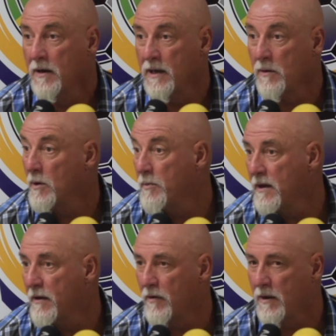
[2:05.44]
he will
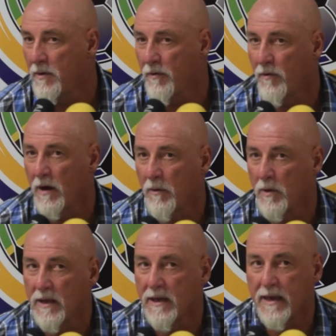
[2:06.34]
be available for our
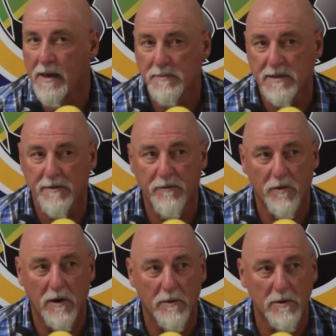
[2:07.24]
league games and
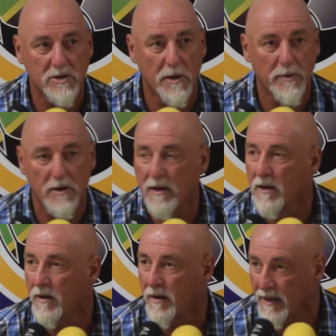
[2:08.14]
for our
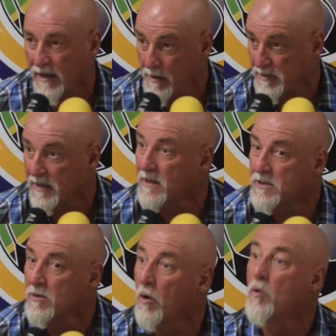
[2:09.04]
Champions League games, and
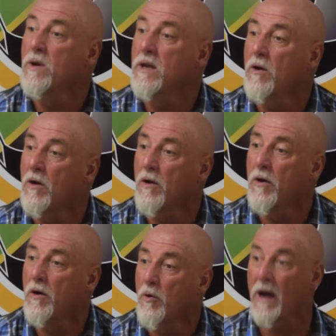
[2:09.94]
it's a
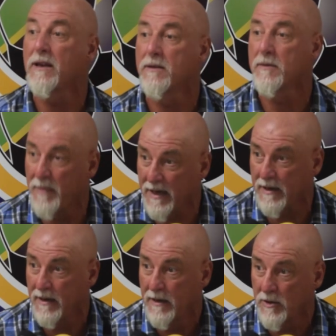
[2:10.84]
real right back,
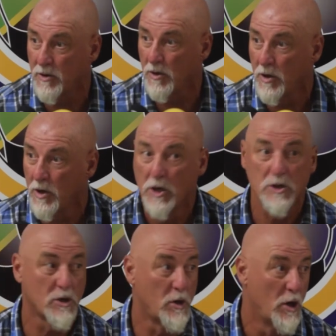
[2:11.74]
you know.
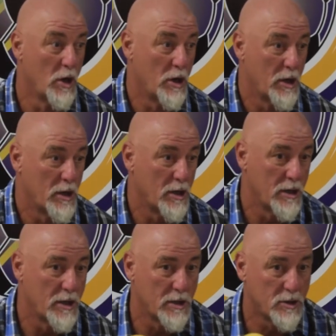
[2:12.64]
So
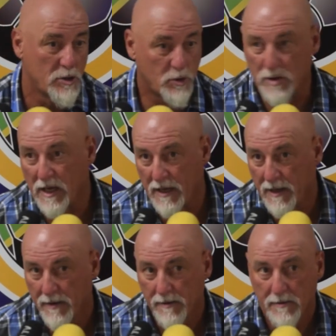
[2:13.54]
today,
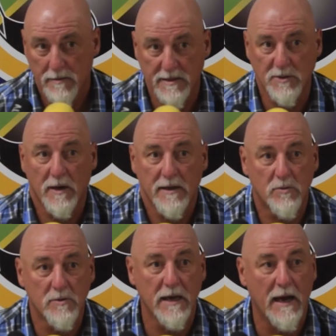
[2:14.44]
that's why
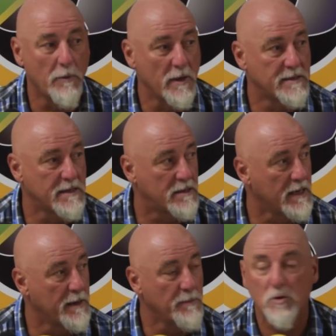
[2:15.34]
today I wanted
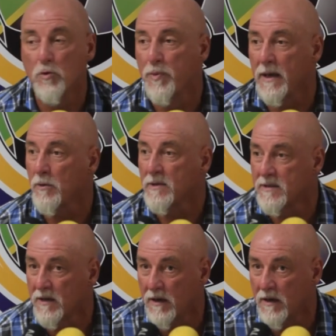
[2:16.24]
him to play with